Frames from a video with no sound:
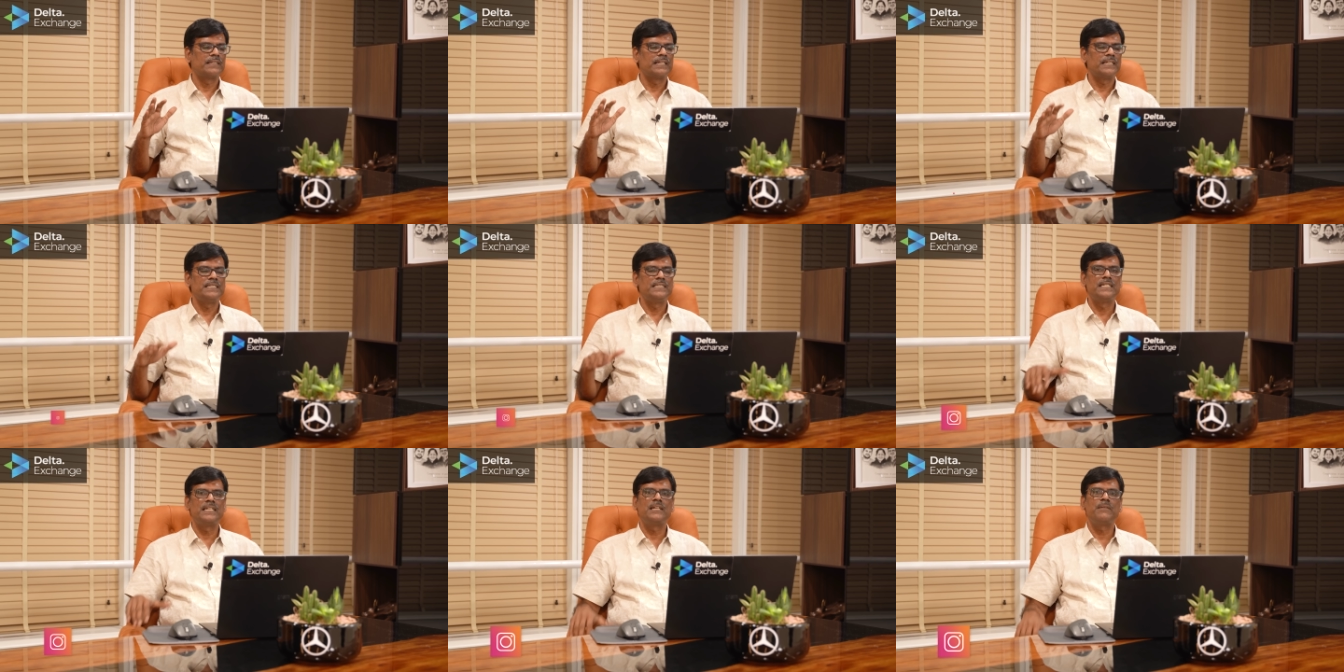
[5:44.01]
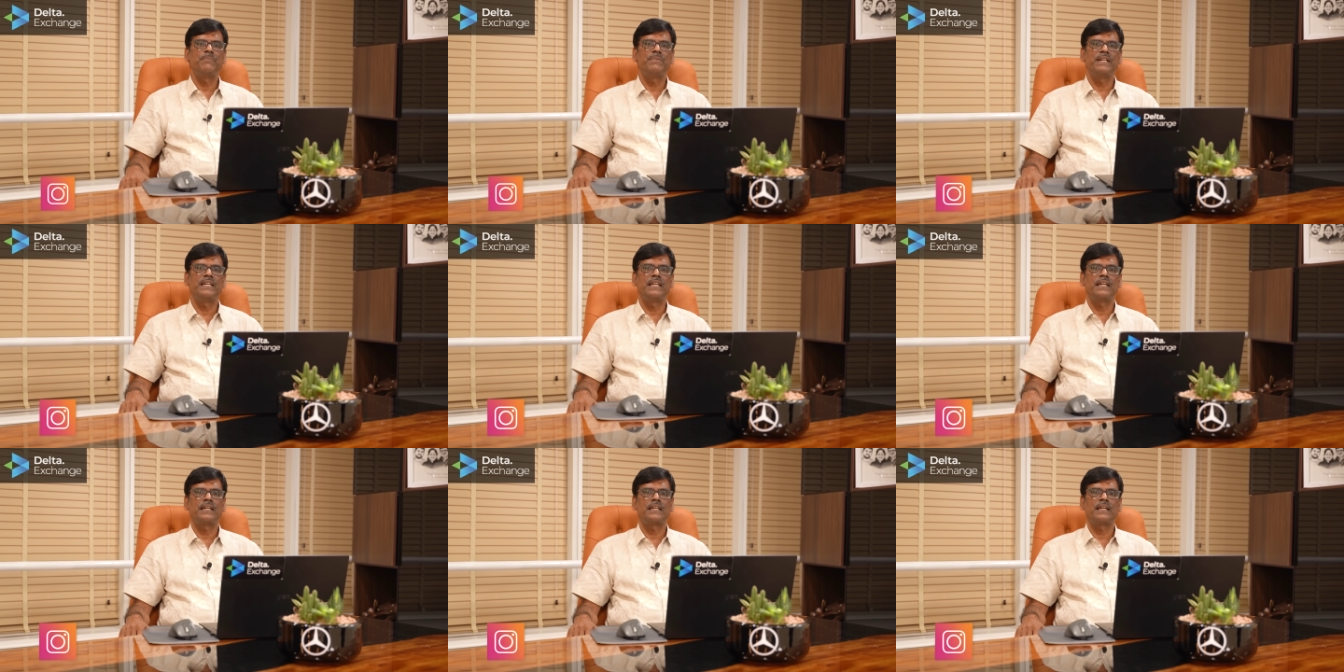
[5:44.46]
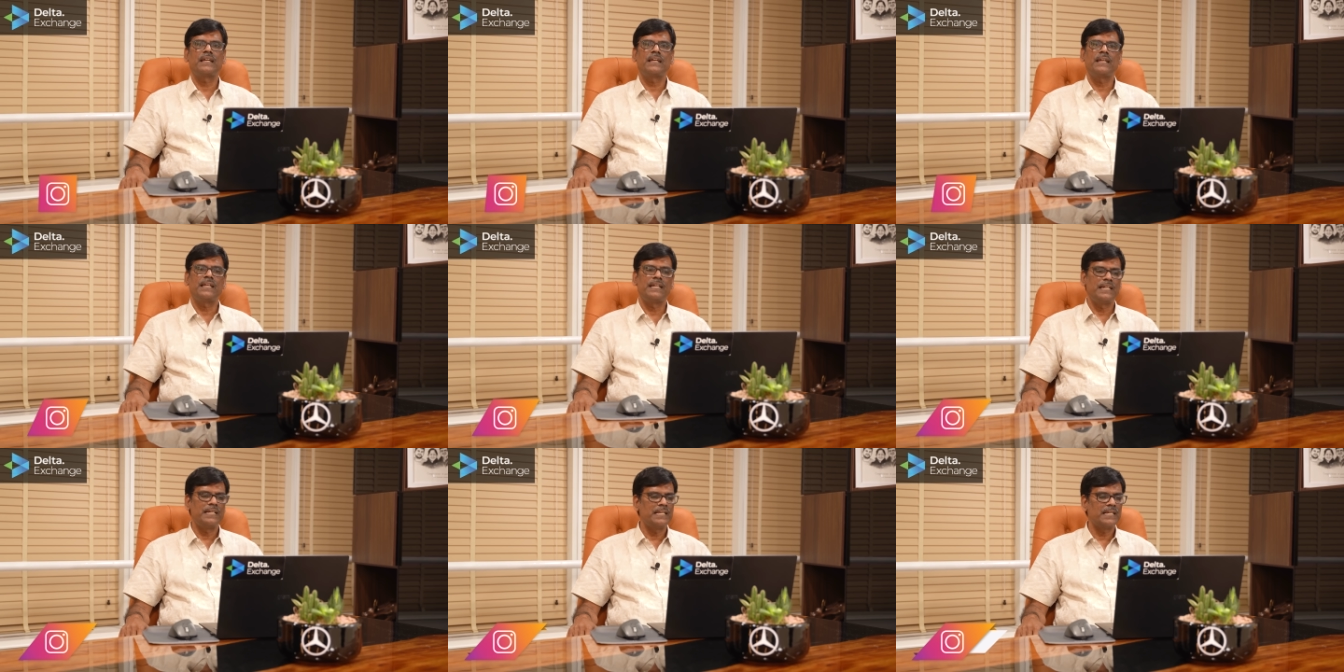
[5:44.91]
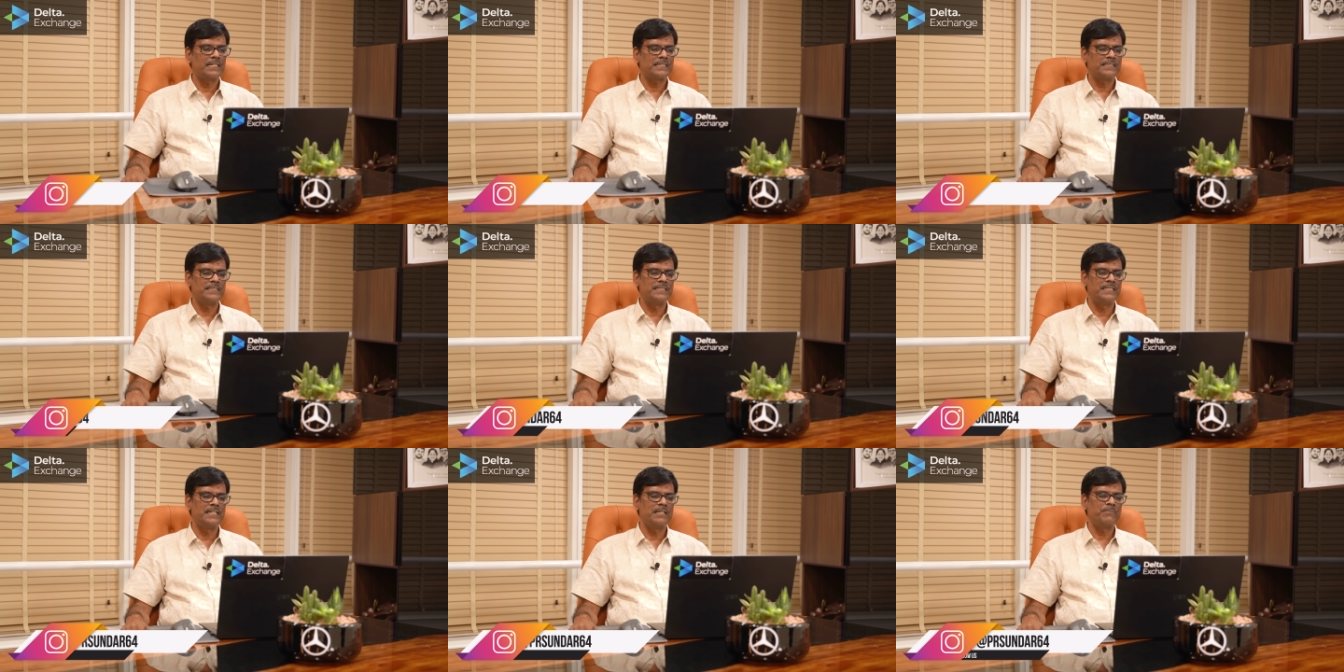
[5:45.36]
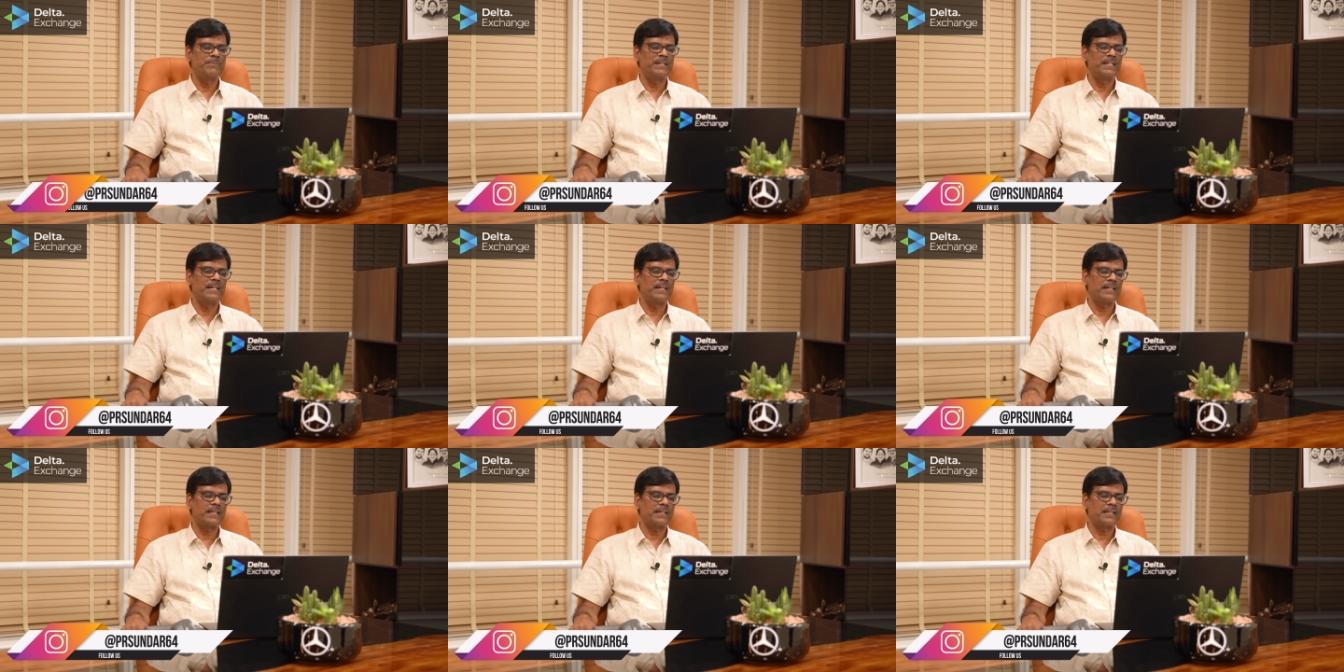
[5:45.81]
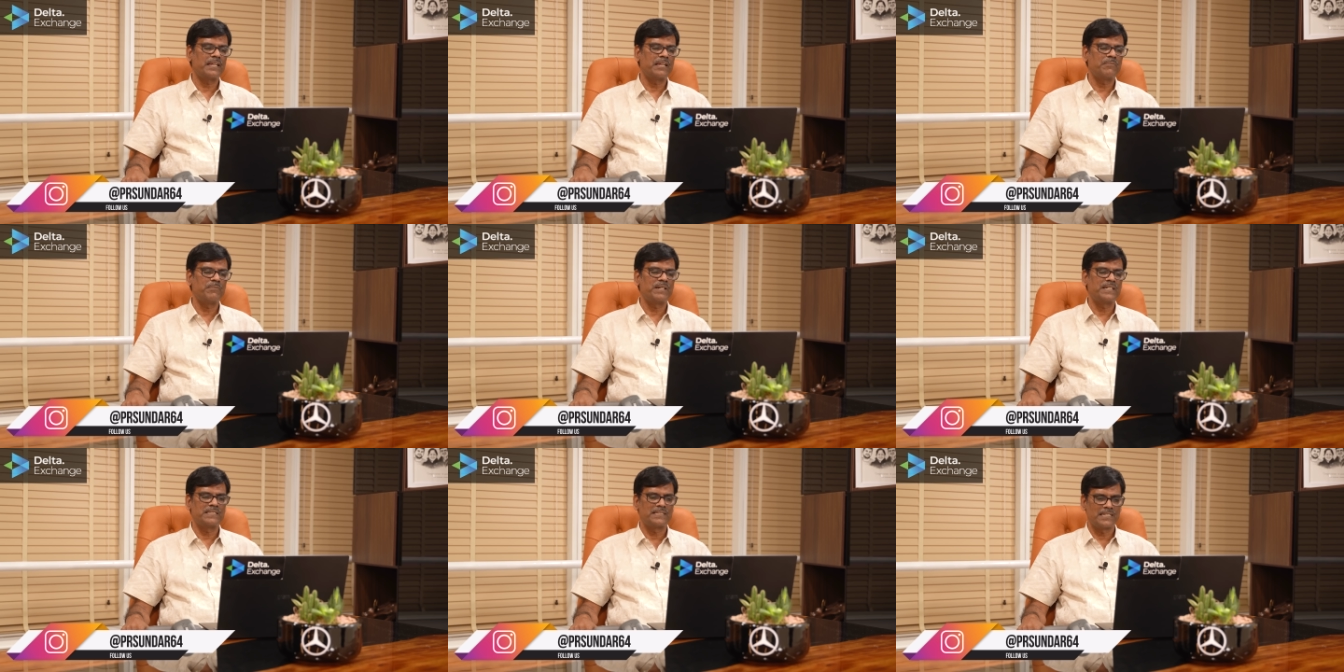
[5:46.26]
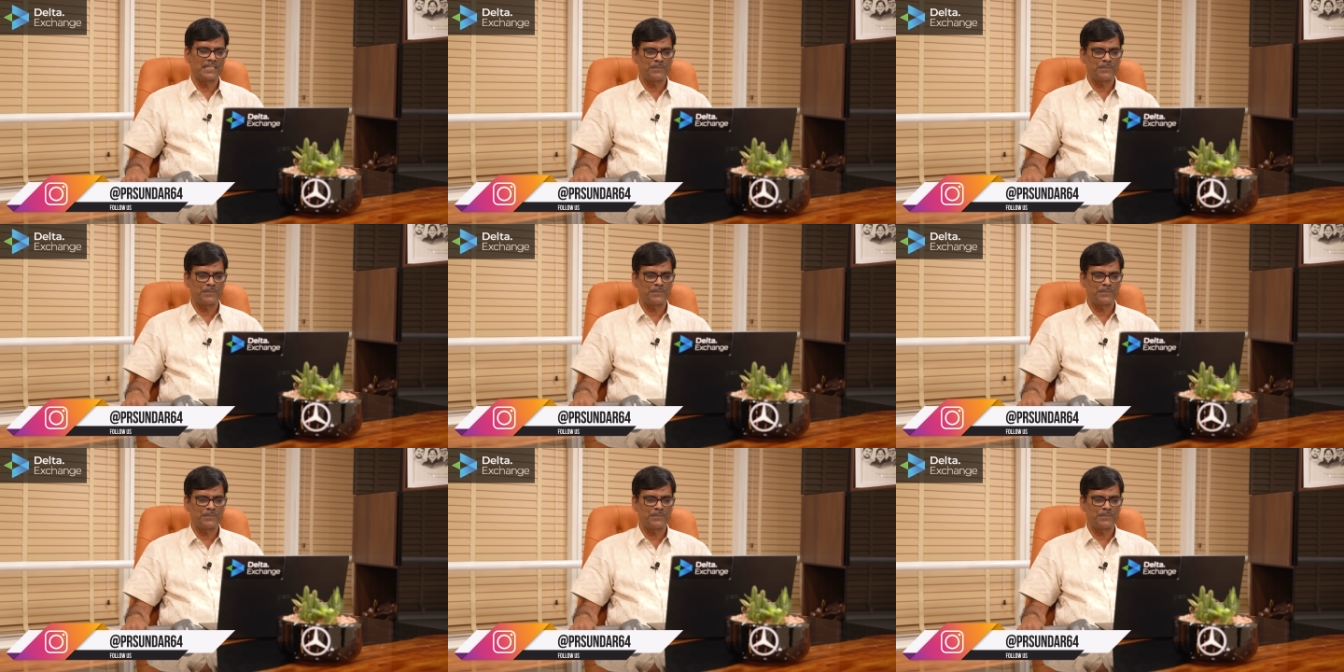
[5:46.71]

the GDP data, India's GDP data came at